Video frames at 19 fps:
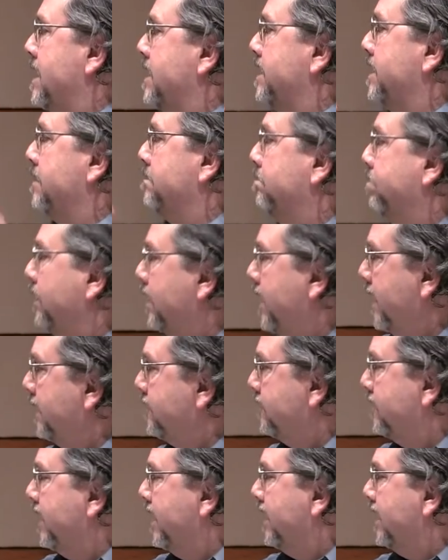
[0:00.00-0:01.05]
the
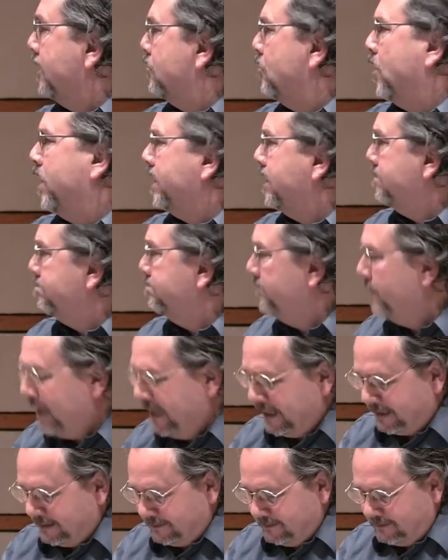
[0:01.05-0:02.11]
blessing and what it
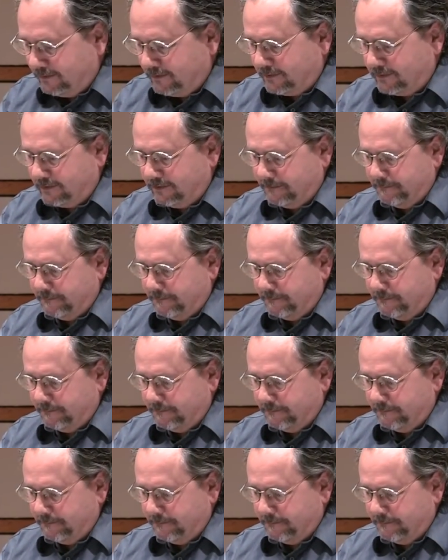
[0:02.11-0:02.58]
means.